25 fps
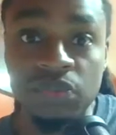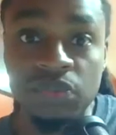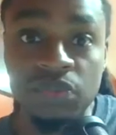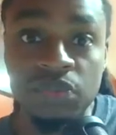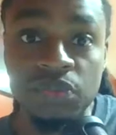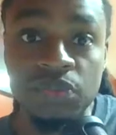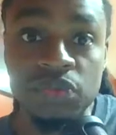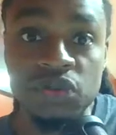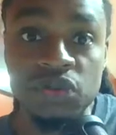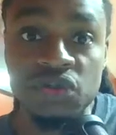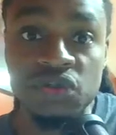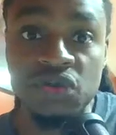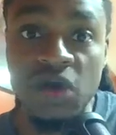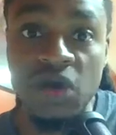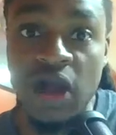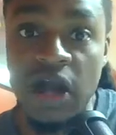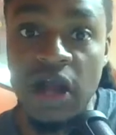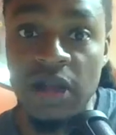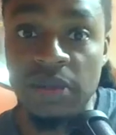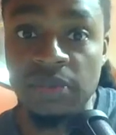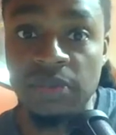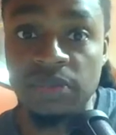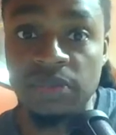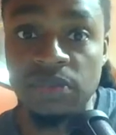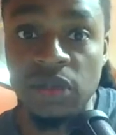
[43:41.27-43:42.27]

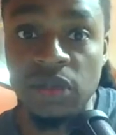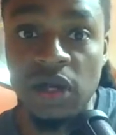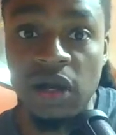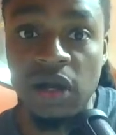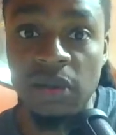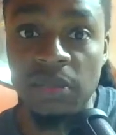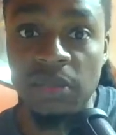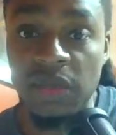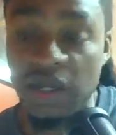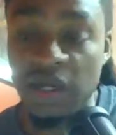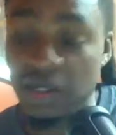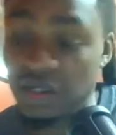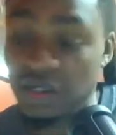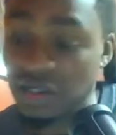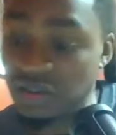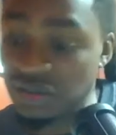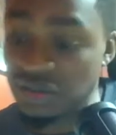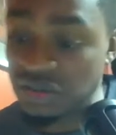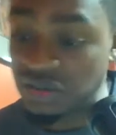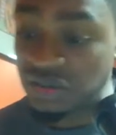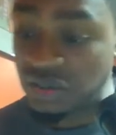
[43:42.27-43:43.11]
prescribed medication